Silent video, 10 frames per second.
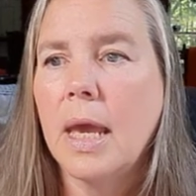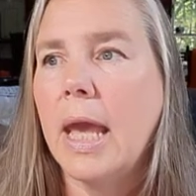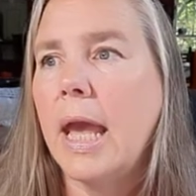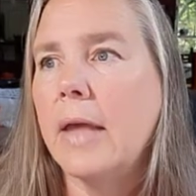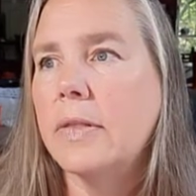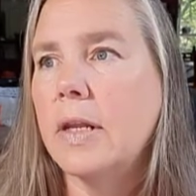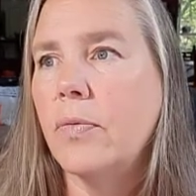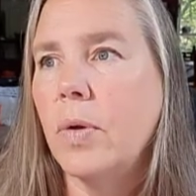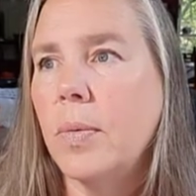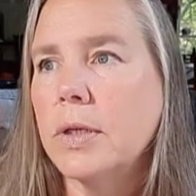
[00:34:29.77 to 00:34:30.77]
And then
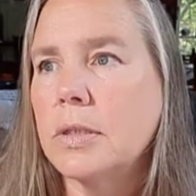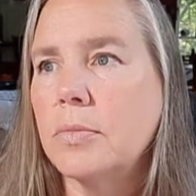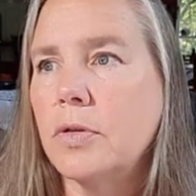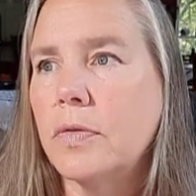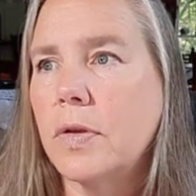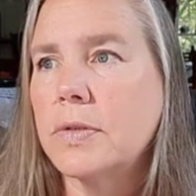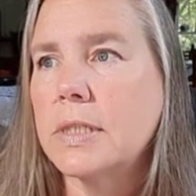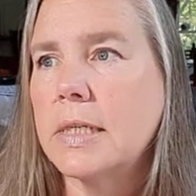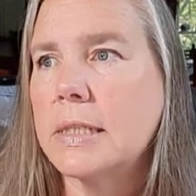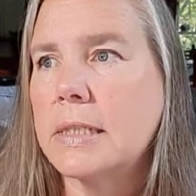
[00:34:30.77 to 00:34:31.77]
if we want to move those
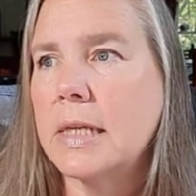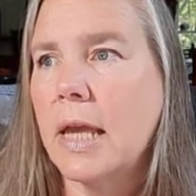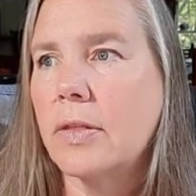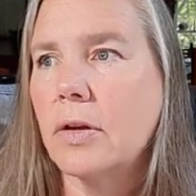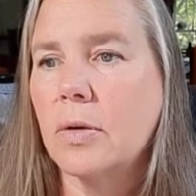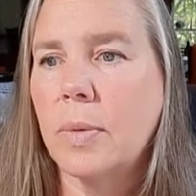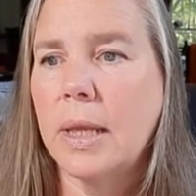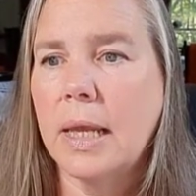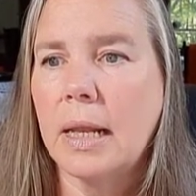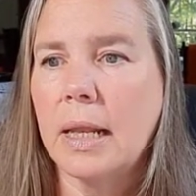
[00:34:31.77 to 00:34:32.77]
things together, we
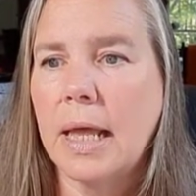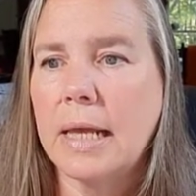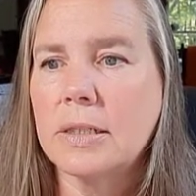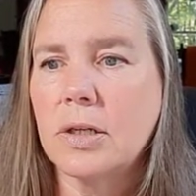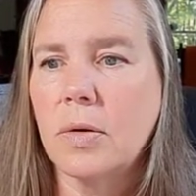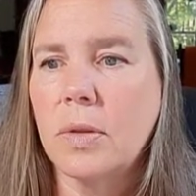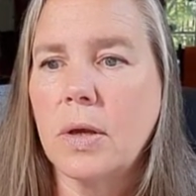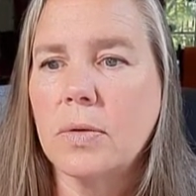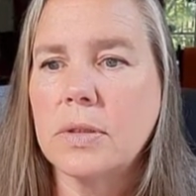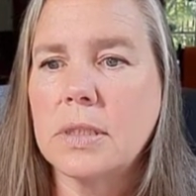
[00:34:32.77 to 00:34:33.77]
can lasso
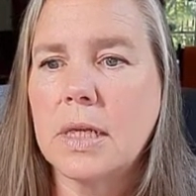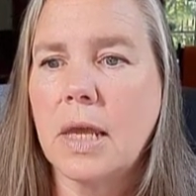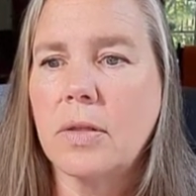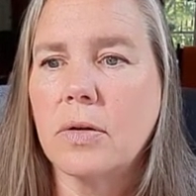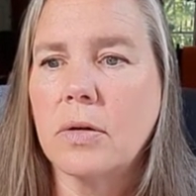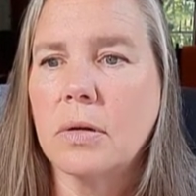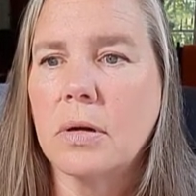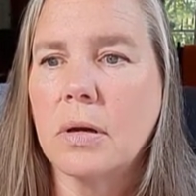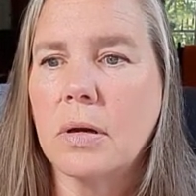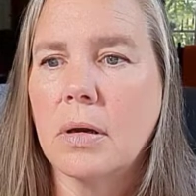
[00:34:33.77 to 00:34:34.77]
those together
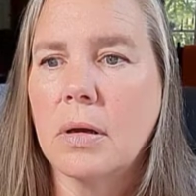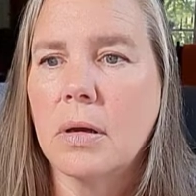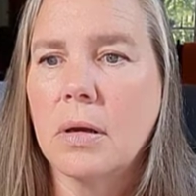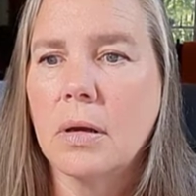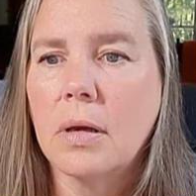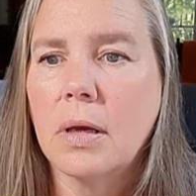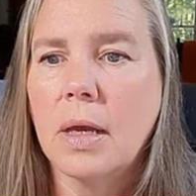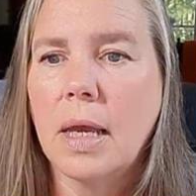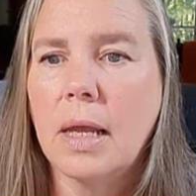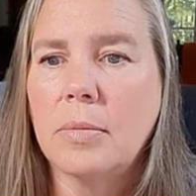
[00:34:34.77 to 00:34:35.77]

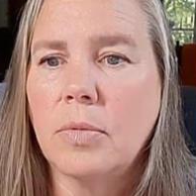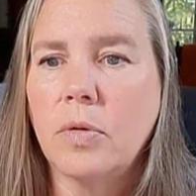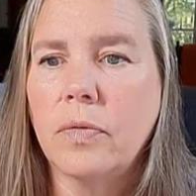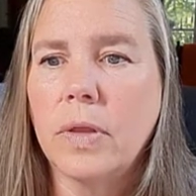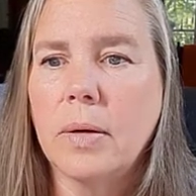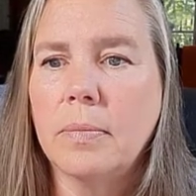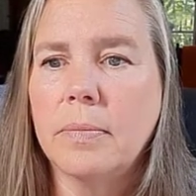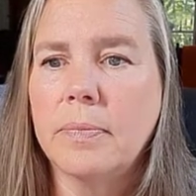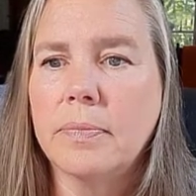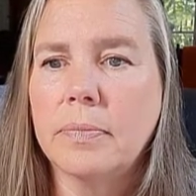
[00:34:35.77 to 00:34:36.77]
and move them
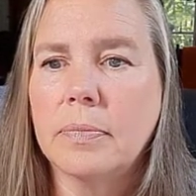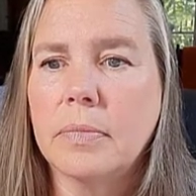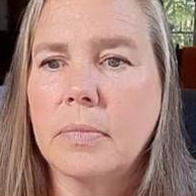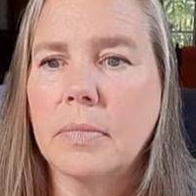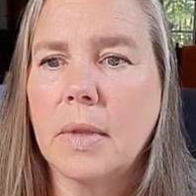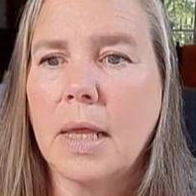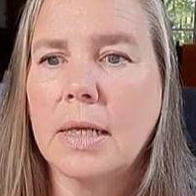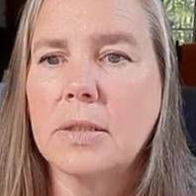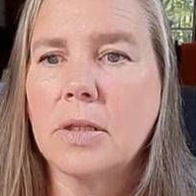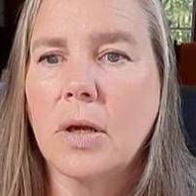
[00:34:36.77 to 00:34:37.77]

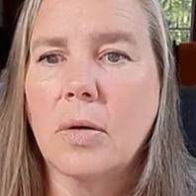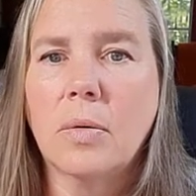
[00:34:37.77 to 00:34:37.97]
like so.